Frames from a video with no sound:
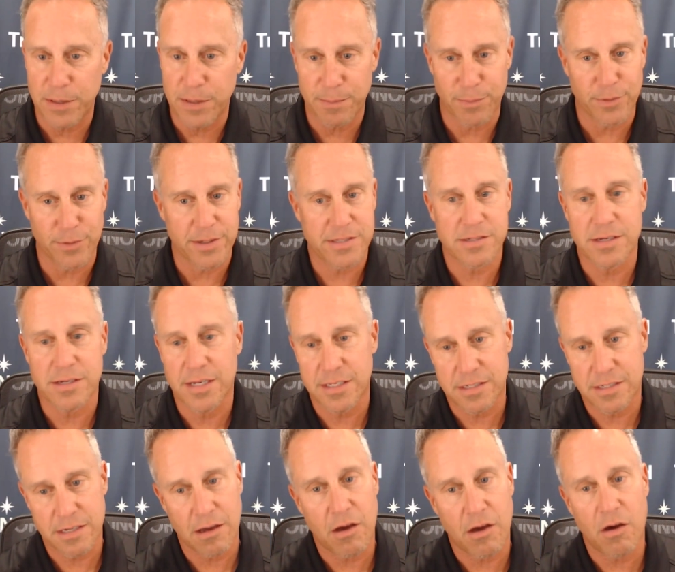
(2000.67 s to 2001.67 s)
people. It's,
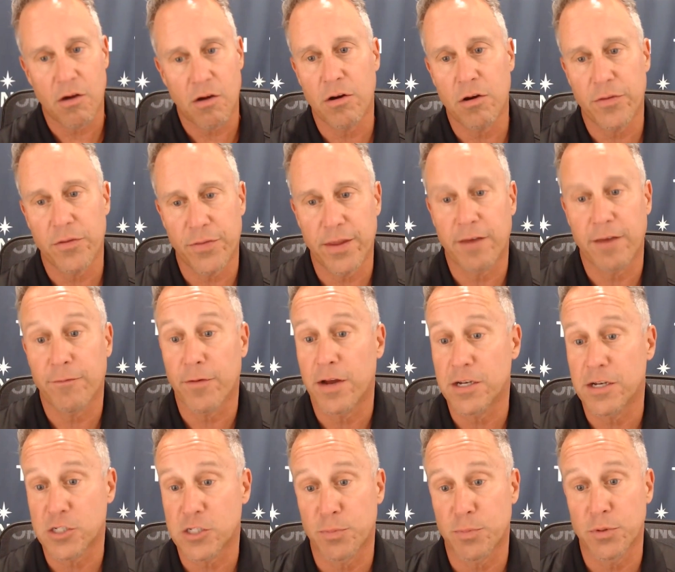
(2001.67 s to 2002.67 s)
it's a hard thing for
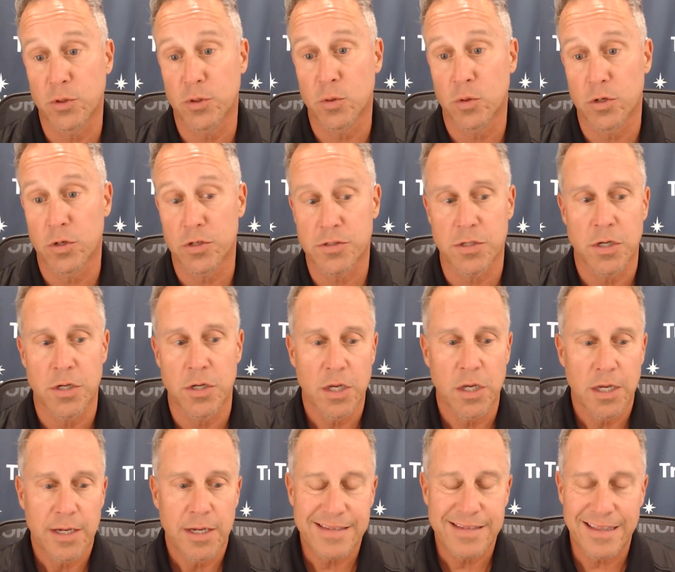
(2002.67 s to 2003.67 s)
entrepreneurs
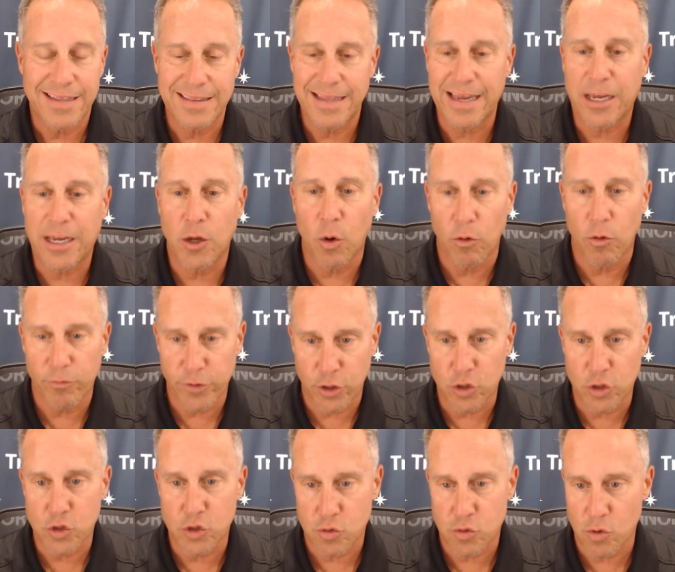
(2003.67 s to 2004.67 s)
to yeah. let go of the
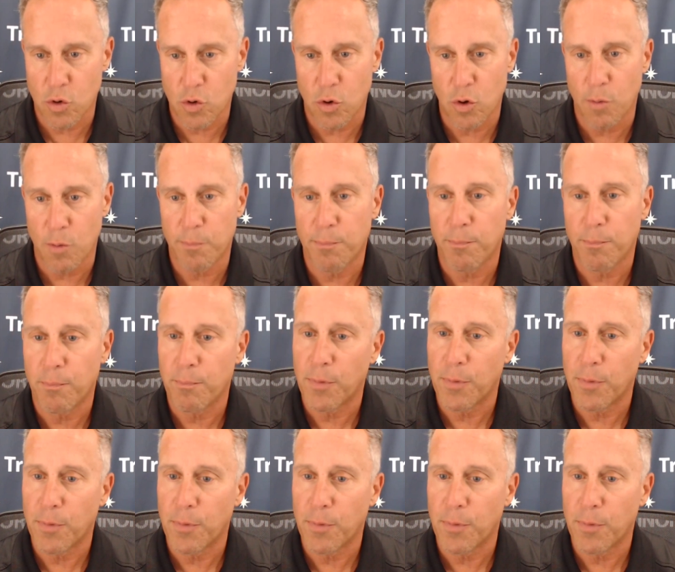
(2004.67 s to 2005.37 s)
control.